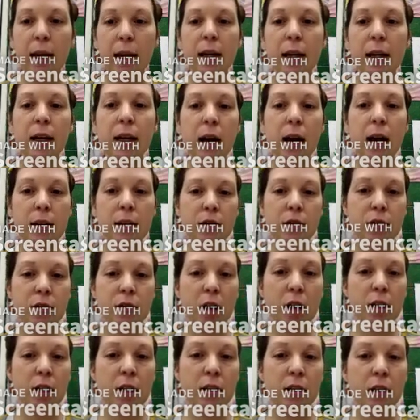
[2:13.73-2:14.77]
In an
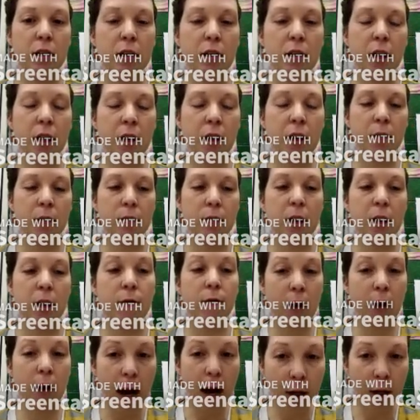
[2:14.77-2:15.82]
isotonic
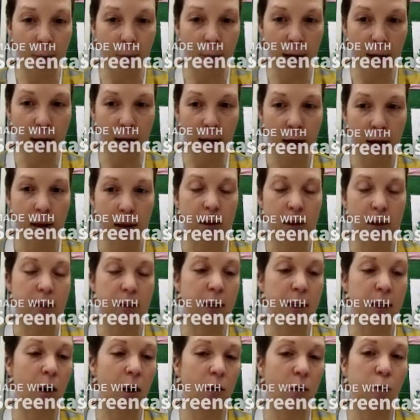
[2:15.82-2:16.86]
environment, the
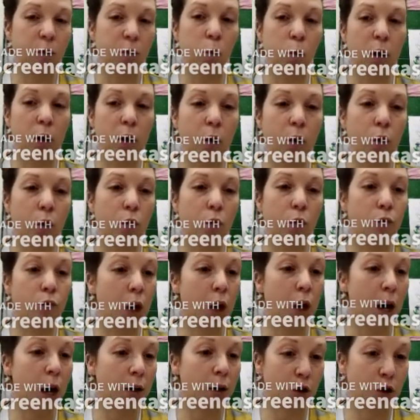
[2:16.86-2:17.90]
cells will
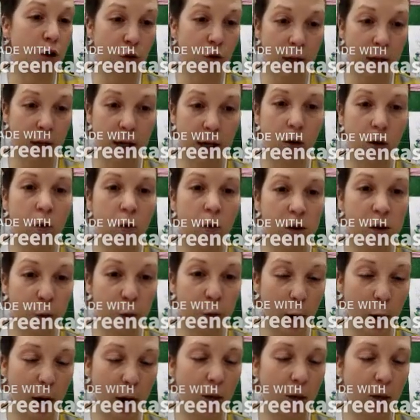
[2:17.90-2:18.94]
not shrink or
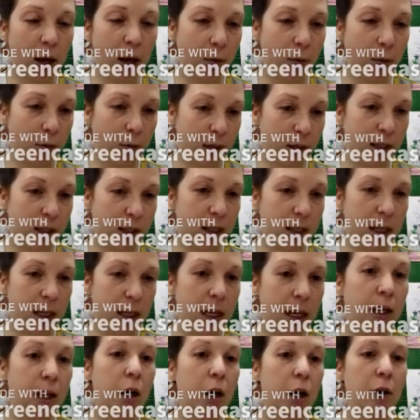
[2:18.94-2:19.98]
swell like we would
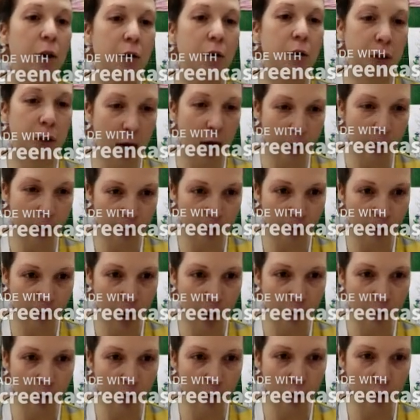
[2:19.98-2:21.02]
see in other types of
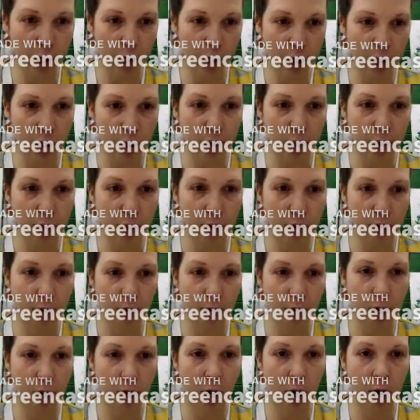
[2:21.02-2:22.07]
concentrated
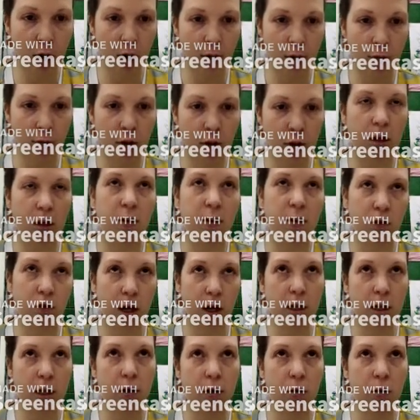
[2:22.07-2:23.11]

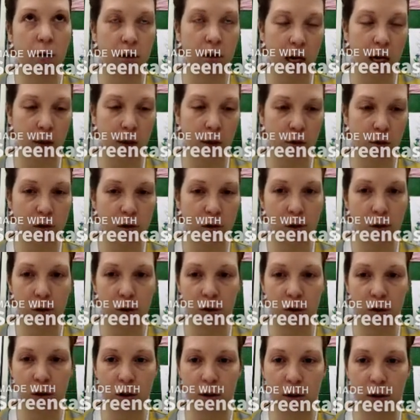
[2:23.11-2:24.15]
or dilute
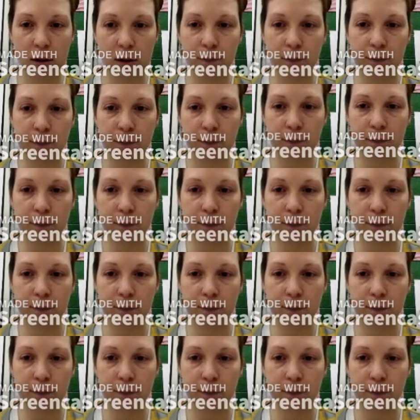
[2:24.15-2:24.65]
solutions.